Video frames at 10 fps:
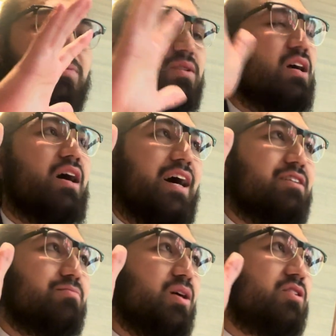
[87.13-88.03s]
but not
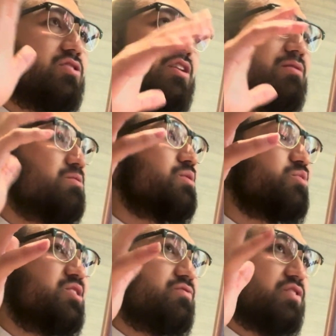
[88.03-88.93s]
as much. The number one
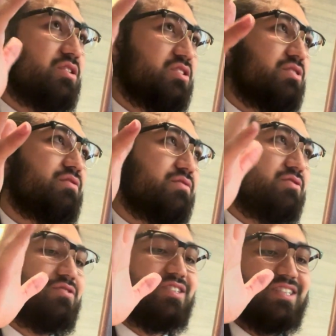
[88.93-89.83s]
reason for conservative
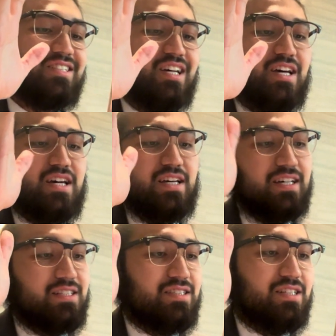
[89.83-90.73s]
students is
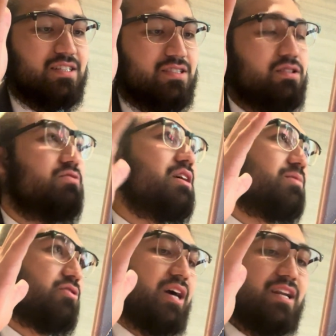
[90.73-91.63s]
it's too
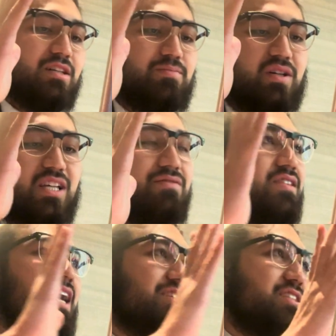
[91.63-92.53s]
democratic, but even
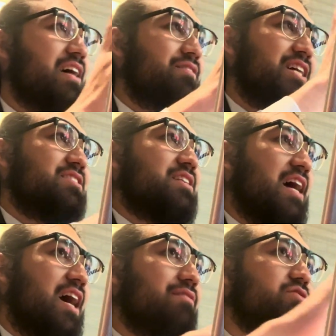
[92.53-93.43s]
that's less than
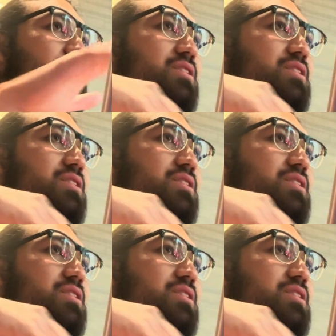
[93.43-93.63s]
half. So we